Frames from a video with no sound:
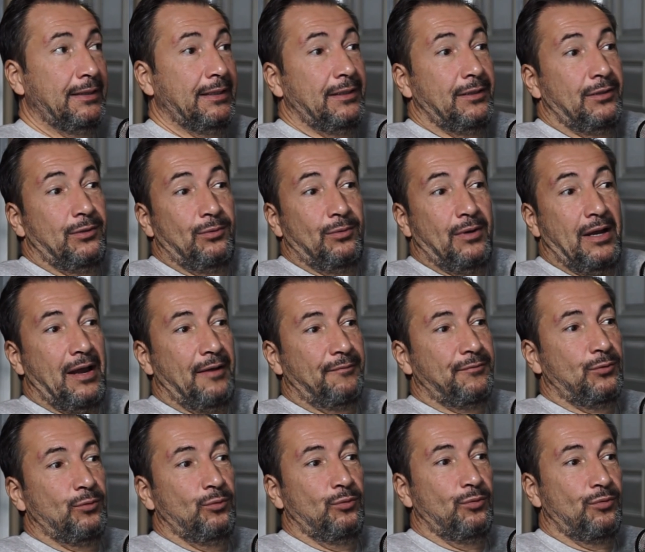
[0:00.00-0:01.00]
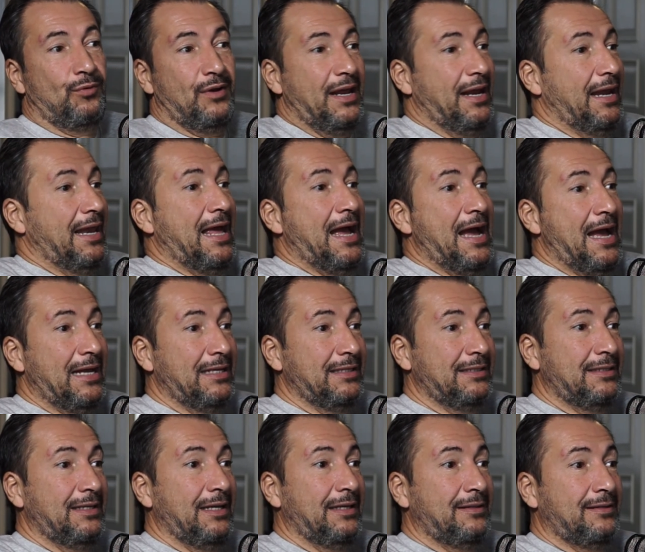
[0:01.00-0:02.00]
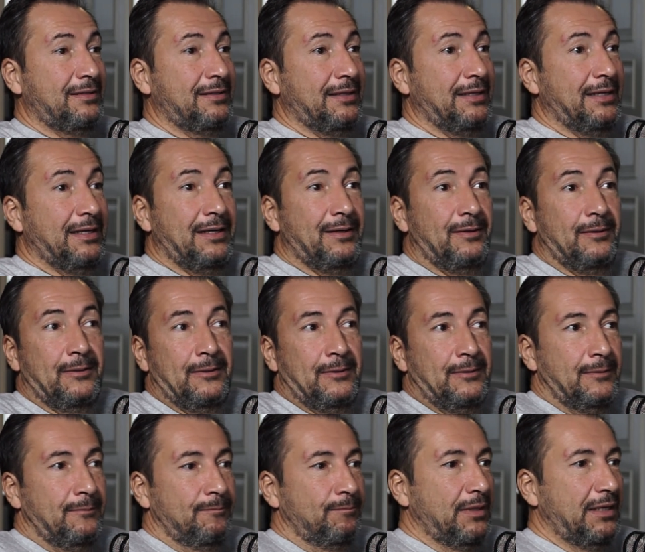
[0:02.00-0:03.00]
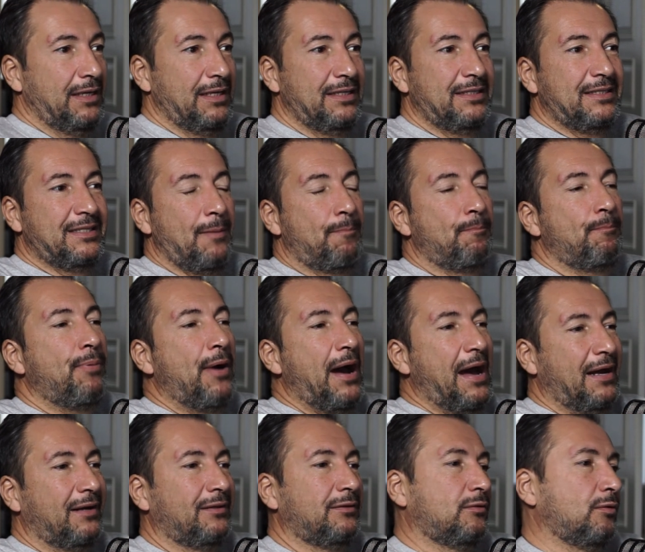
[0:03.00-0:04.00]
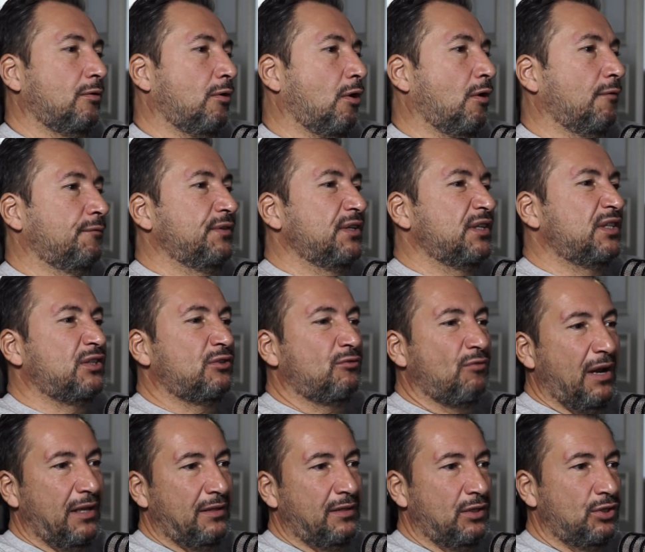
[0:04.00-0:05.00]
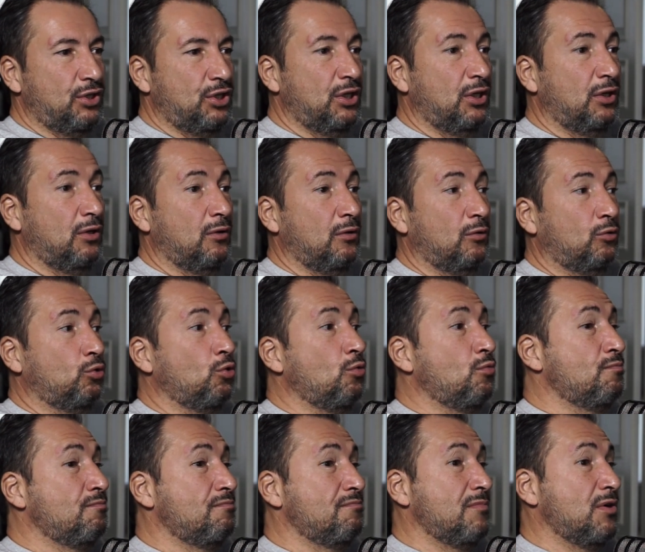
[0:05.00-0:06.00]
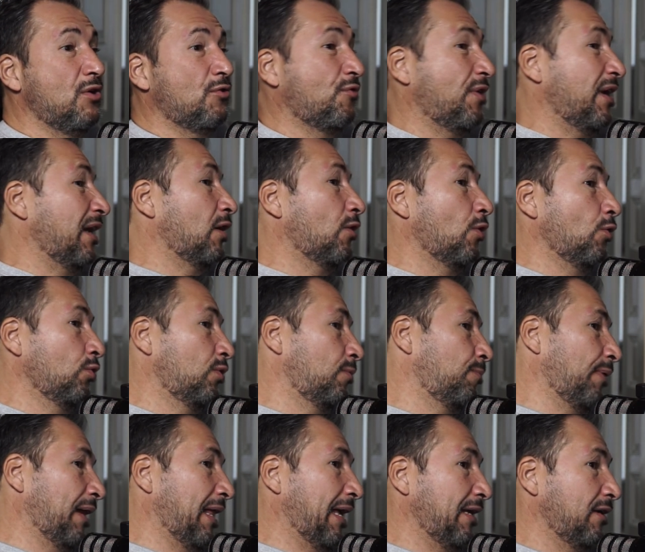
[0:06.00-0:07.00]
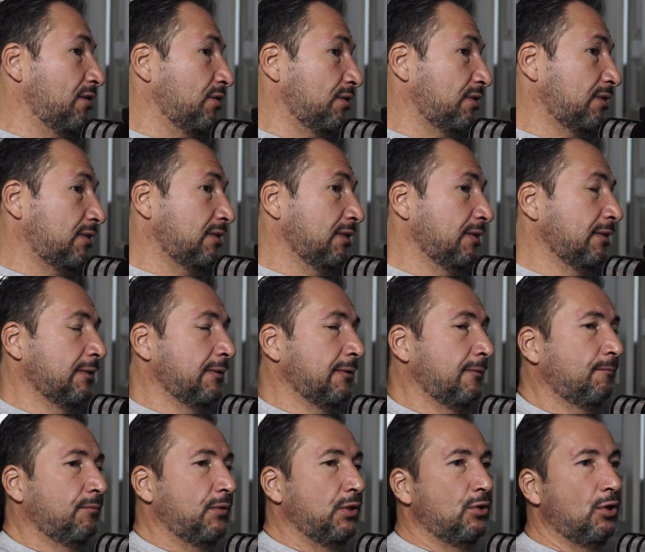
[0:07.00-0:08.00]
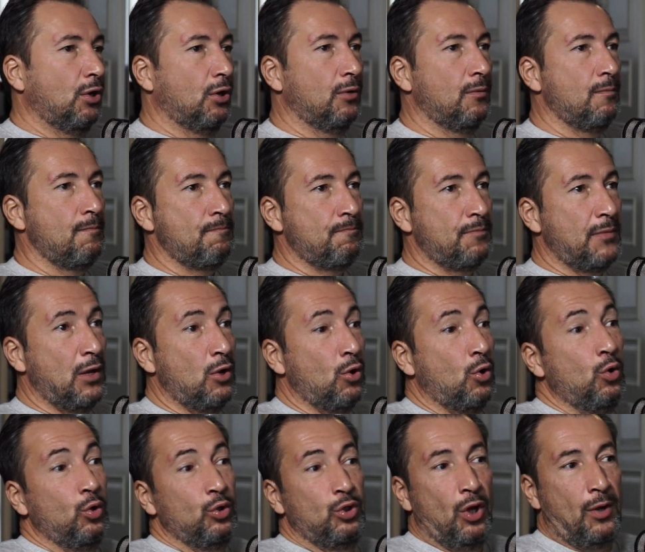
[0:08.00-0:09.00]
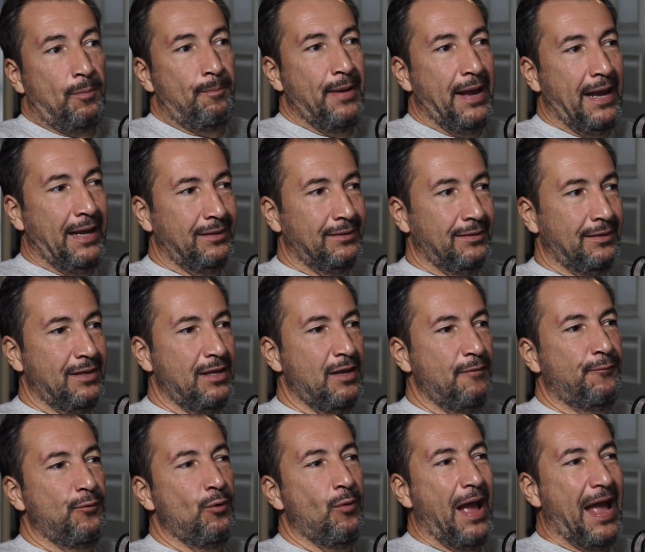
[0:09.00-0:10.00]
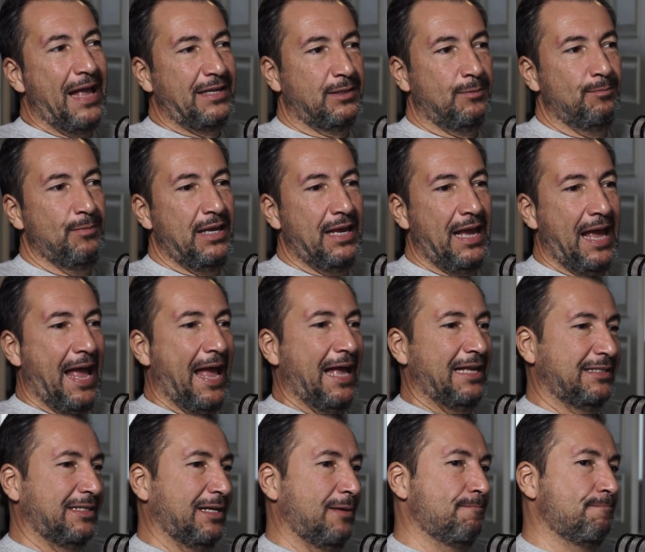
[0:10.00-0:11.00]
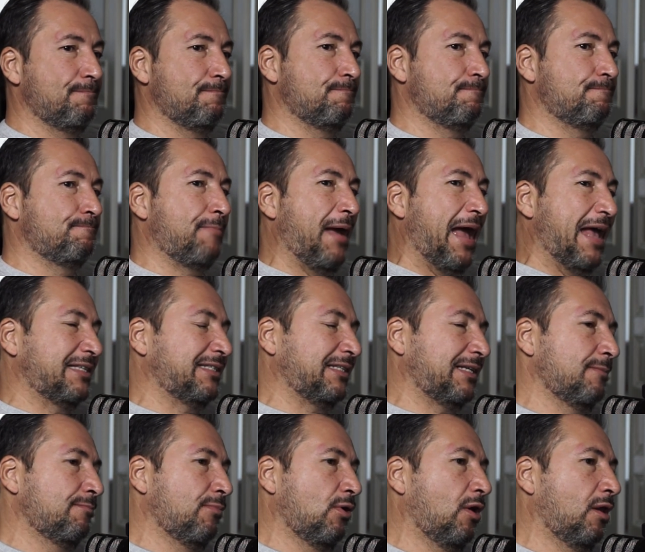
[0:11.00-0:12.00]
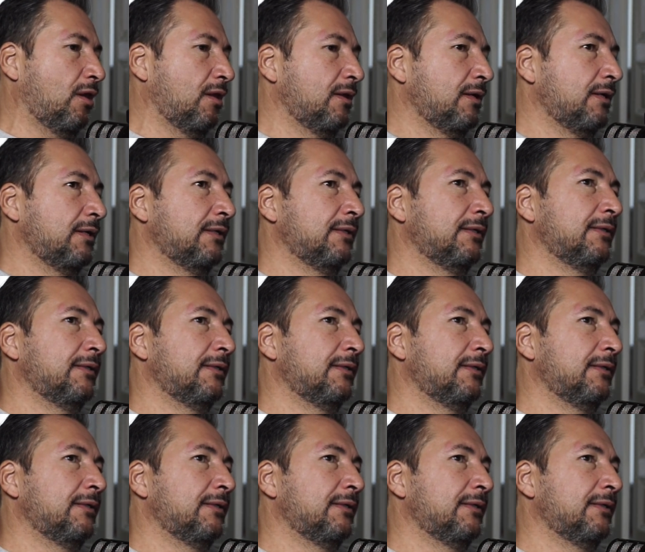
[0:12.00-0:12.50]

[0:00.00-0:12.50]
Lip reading: you have to realize that is a part of the strategy to recruit players, you know, good or bad. If you ask me as a basketball,